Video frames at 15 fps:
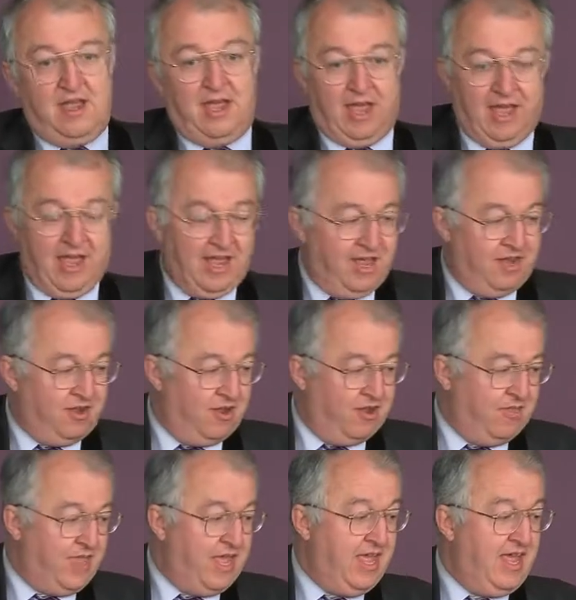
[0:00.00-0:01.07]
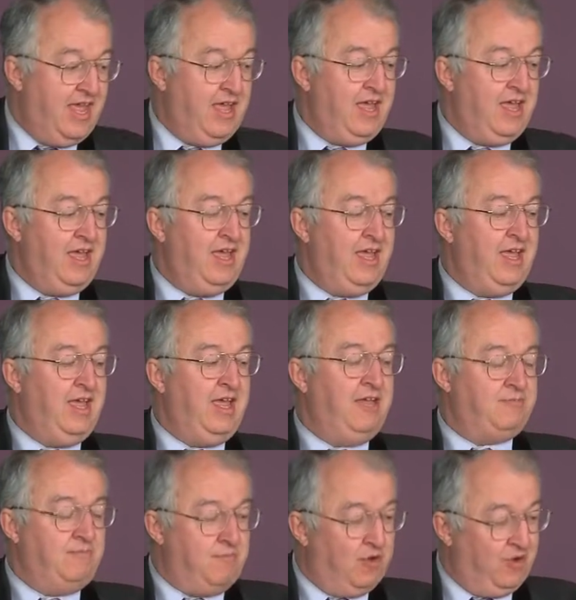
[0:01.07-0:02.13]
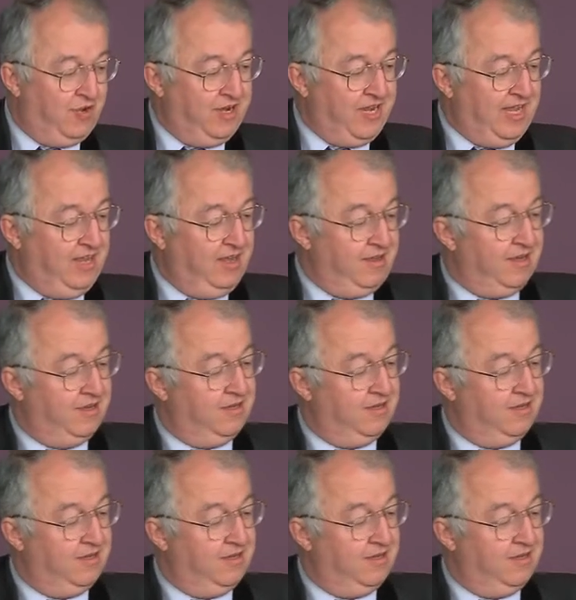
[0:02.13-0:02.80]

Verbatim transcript: And on that morning,